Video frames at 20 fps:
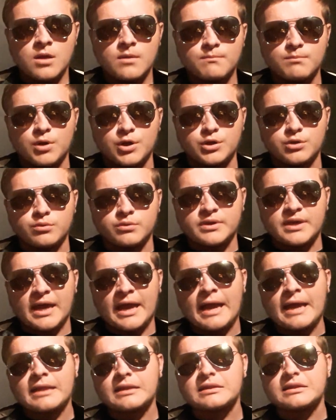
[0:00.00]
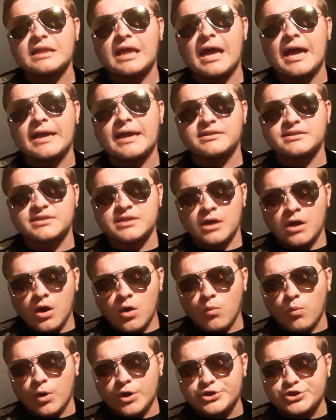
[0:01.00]
But you can't let
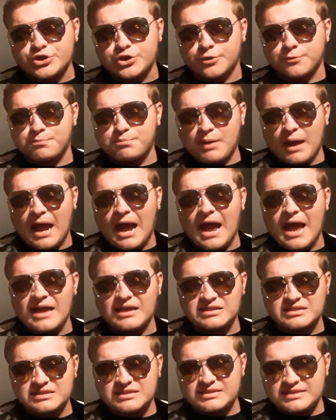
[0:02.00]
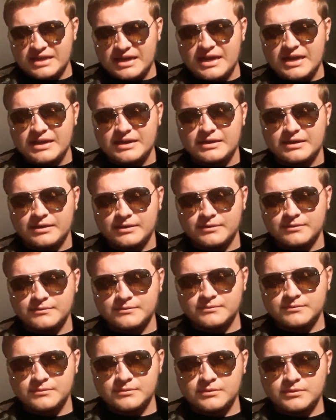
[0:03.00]
what your past did
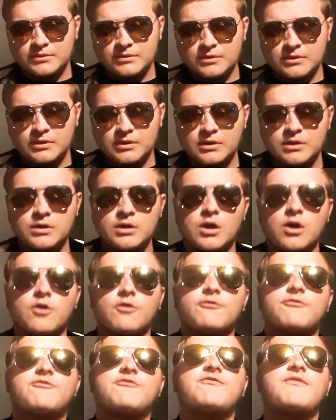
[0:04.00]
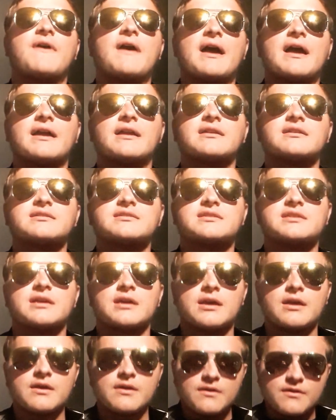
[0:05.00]
affect
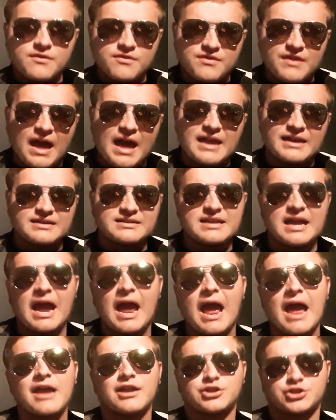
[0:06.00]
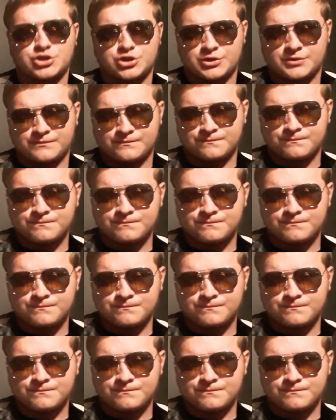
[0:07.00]
that dash.